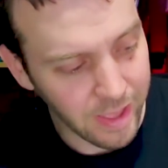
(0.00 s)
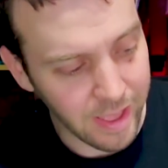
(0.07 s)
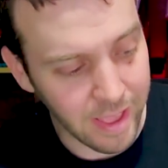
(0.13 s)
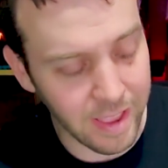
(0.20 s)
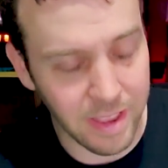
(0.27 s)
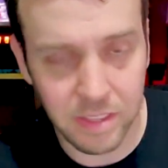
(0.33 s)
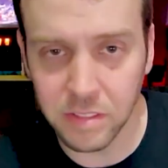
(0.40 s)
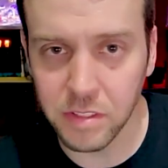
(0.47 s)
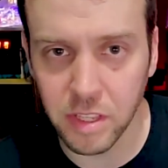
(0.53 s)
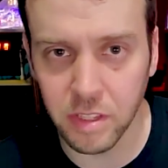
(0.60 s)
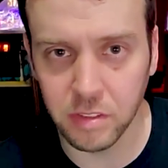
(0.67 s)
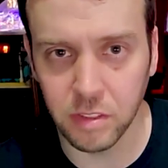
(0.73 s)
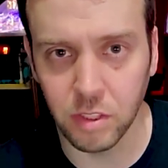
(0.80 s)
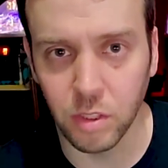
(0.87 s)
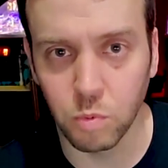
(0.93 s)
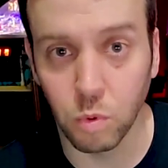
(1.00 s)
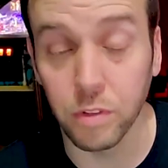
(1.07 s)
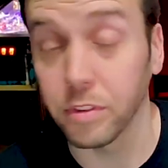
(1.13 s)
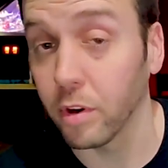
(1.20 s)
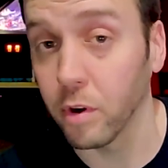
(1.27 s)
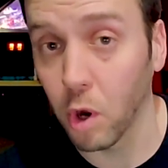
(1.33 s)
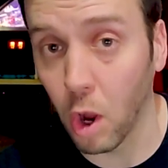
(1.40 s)
And this is
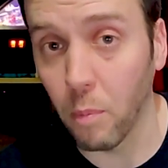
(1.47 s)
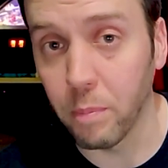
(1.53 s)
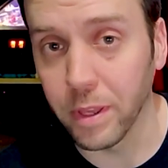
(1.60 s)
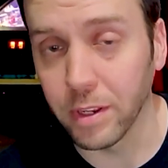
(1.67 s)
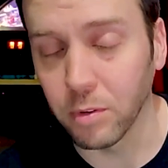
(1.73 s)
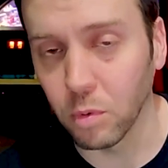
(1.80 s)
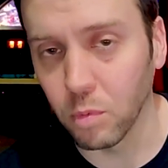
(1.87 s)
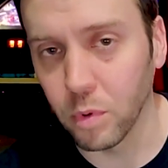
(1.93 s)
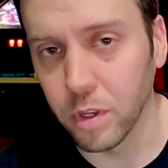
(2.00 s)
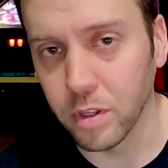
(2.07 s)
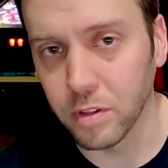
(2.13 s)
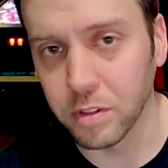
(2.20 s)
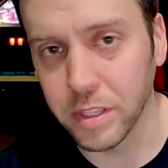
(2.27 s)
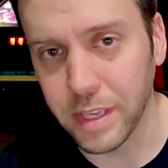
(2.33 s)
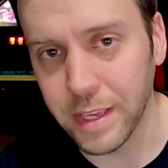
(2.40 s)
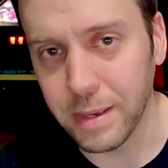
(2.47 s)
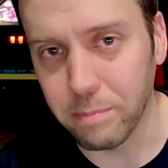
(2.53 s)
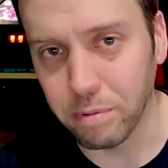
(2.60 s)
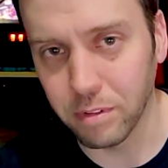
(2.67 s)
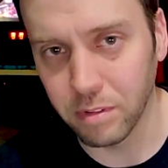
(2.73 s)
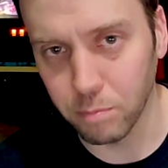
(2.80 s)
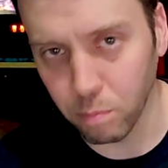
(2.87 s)
what they're hoping will
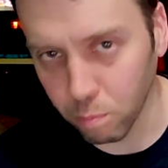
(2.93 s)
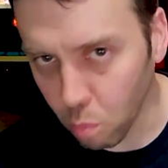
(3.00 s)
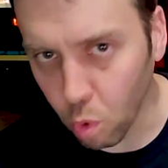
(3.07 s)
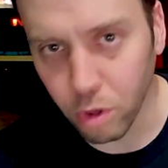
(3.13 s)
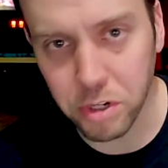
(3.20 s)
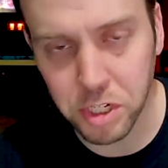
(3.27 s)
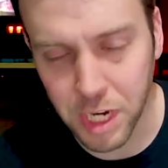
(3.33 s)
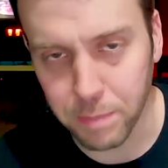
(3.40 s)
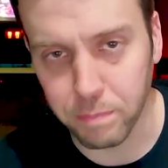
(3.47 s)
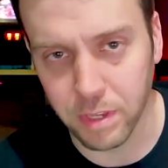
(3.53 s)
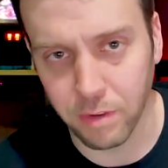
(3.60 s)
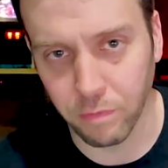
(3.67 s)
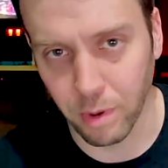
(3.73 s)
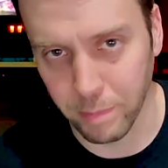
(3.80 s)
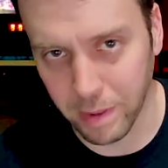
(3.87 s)
keep more chipping from